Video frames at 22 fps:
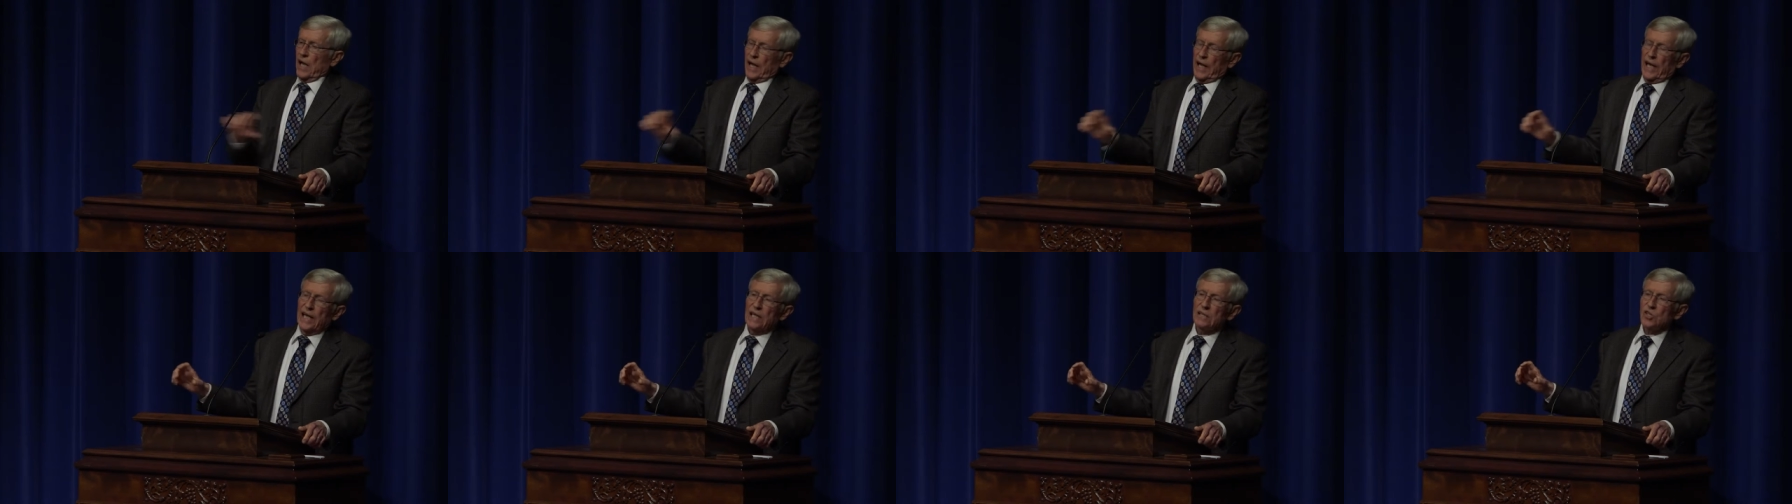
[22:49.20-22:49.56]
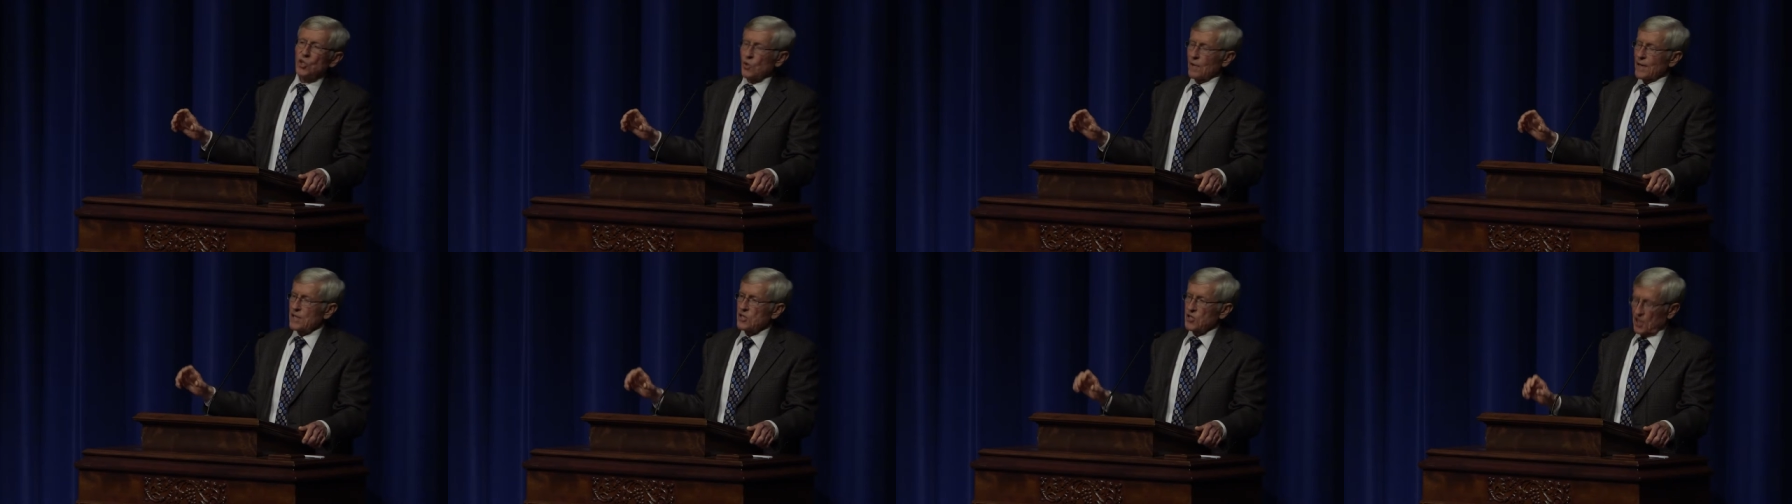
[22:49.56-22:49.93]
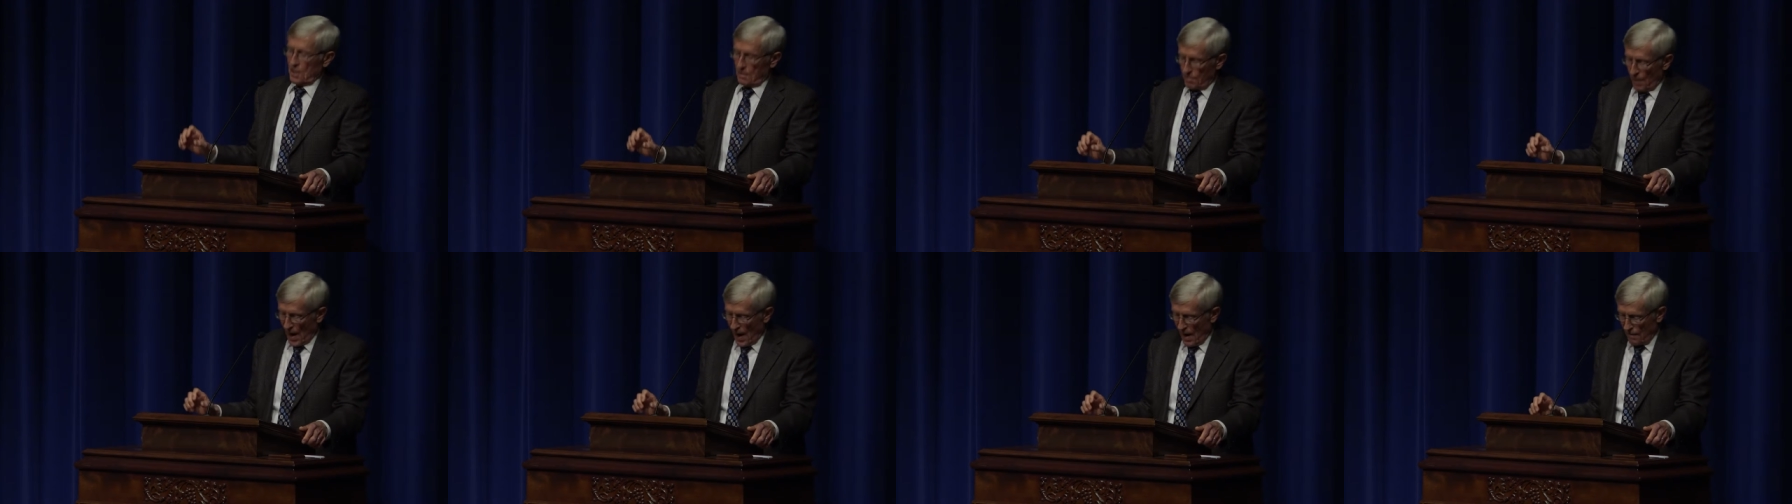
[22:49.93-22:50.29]

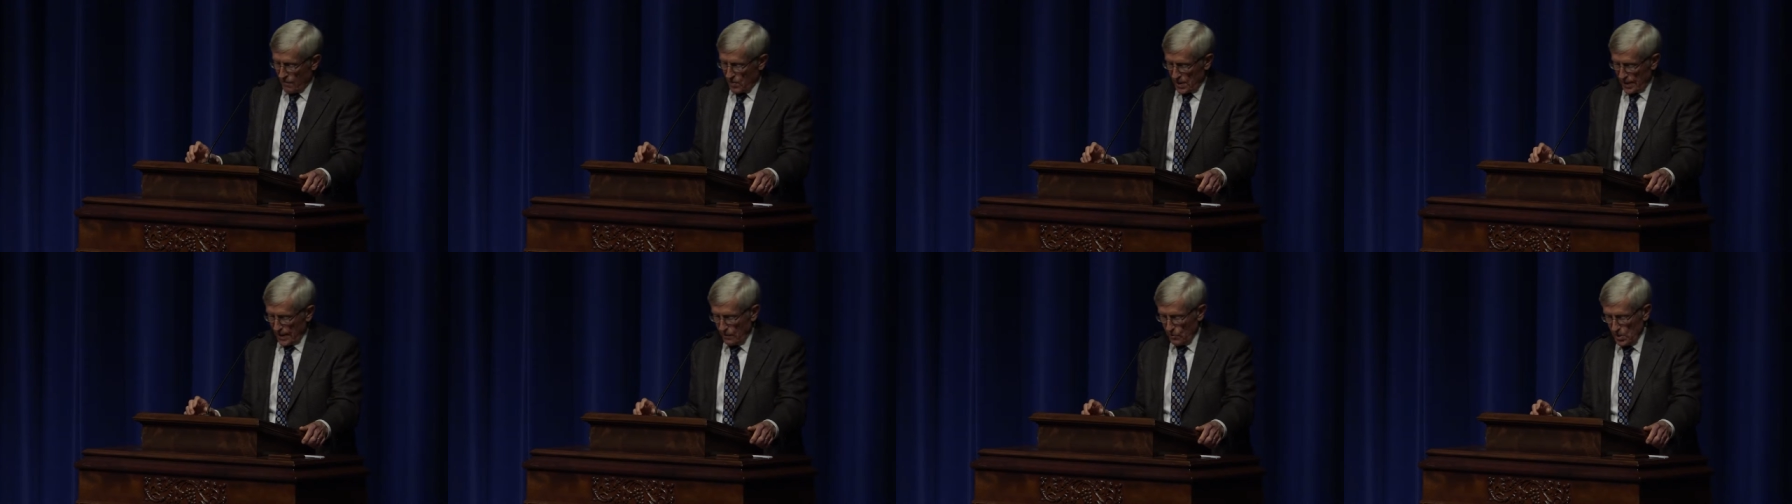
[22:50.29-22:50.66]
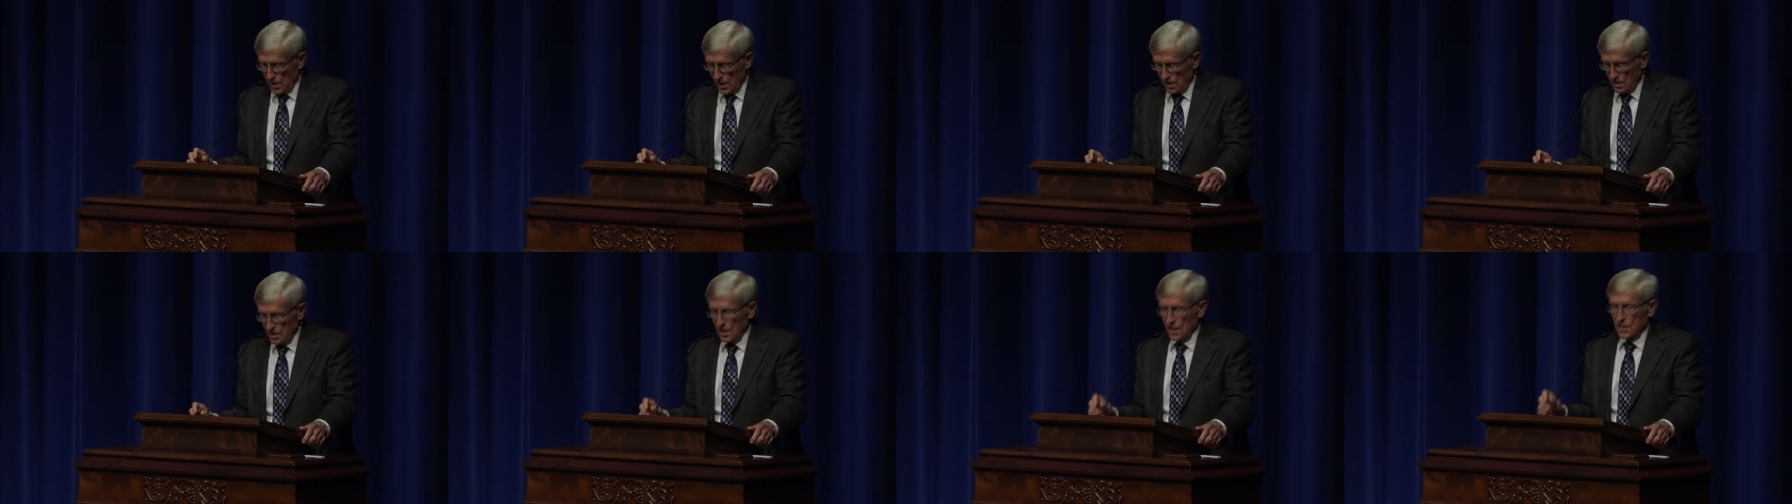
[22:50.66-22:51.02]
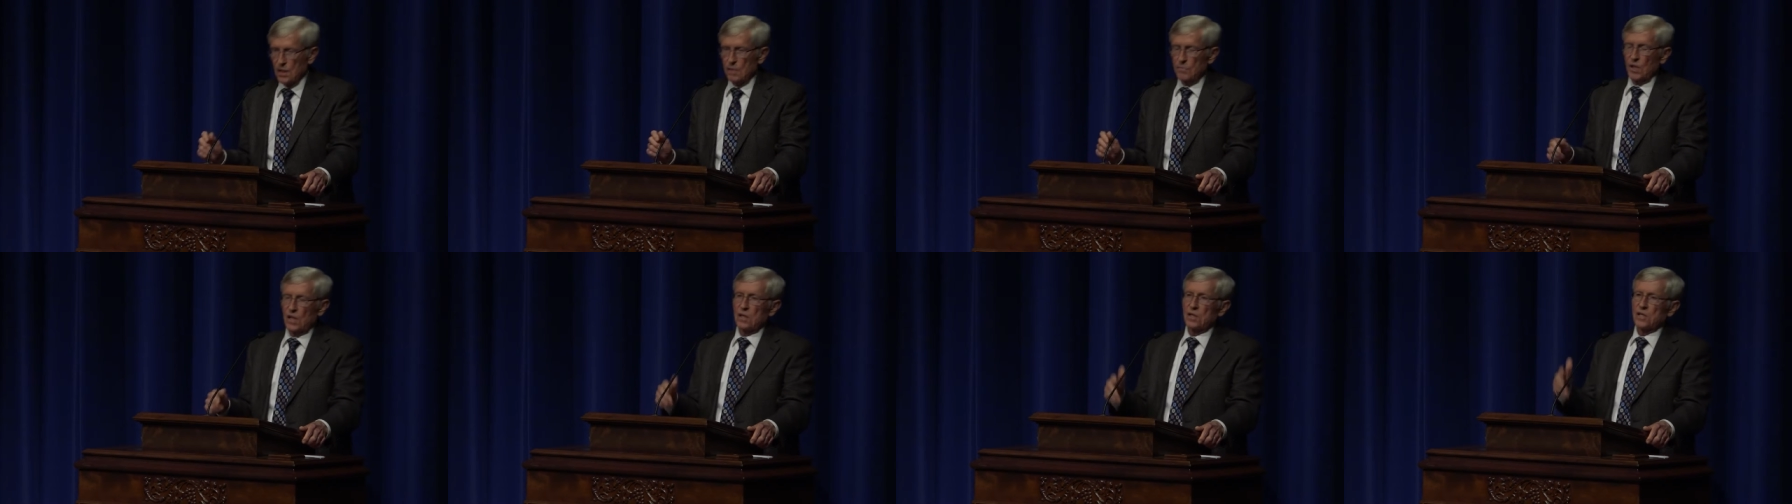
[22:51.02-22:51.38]
increasing poverty within the
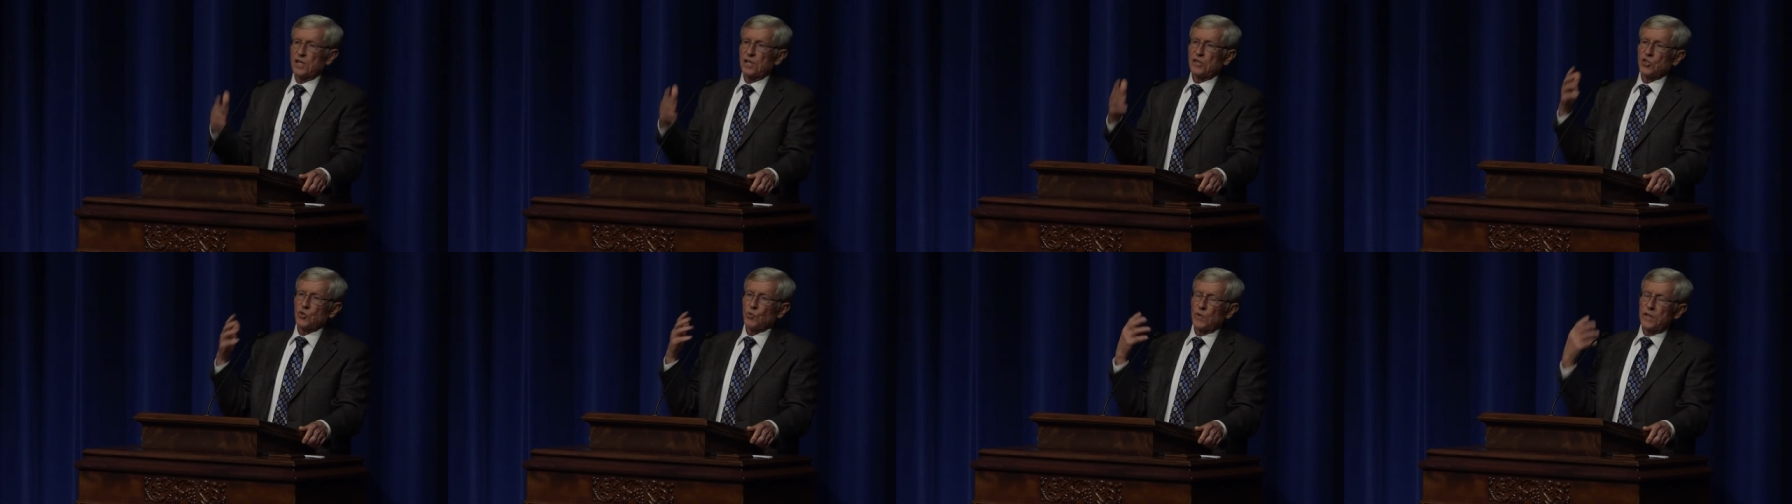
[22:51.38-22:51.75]
communities,